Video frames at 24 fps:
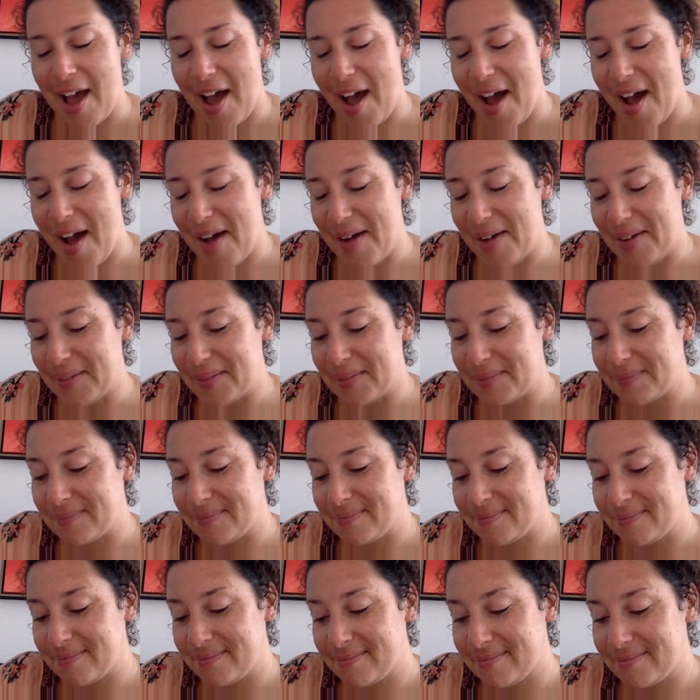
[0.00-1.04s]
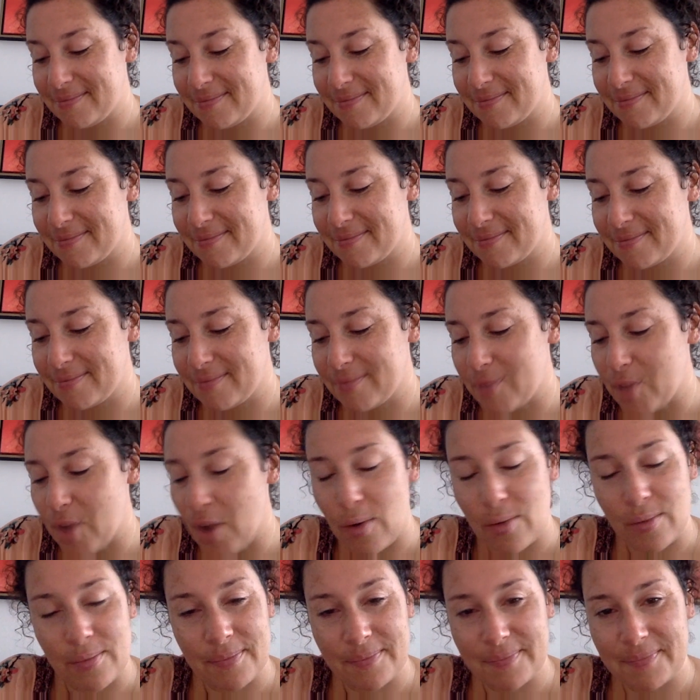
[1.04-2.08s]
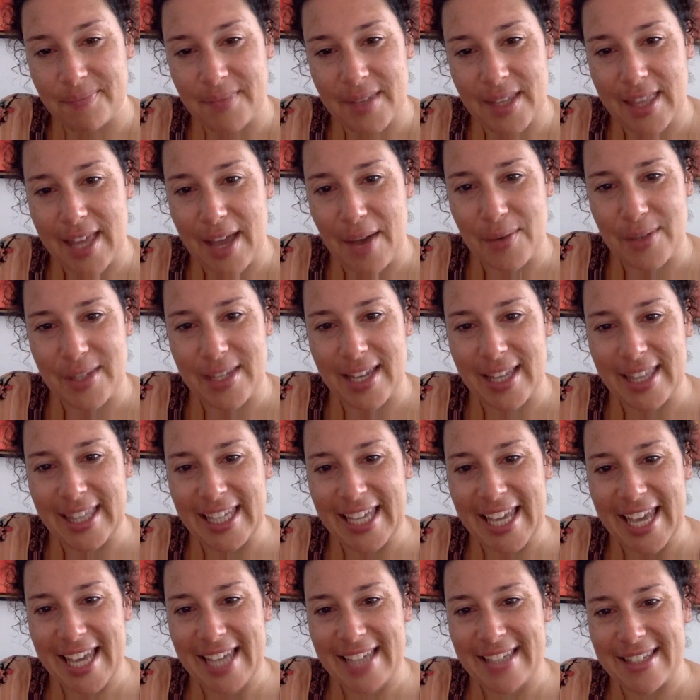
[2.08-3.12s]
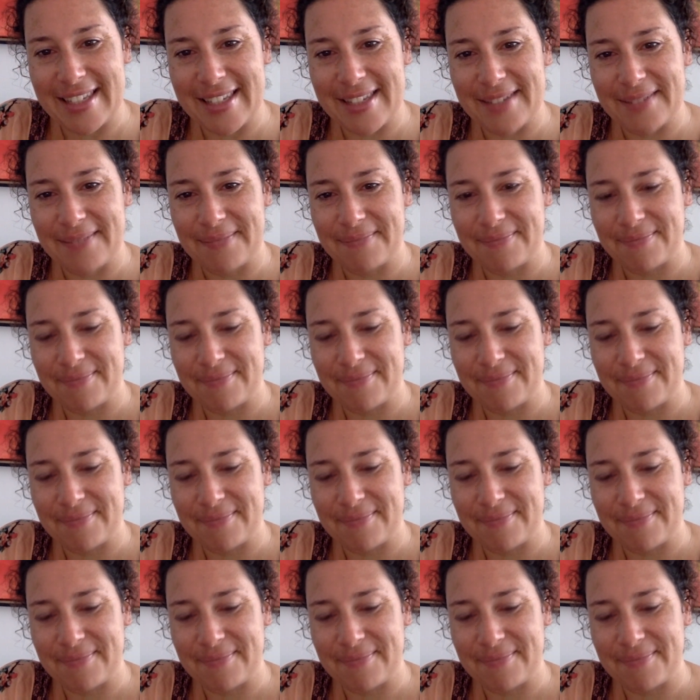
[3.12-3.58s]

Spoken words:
know that that was not the case.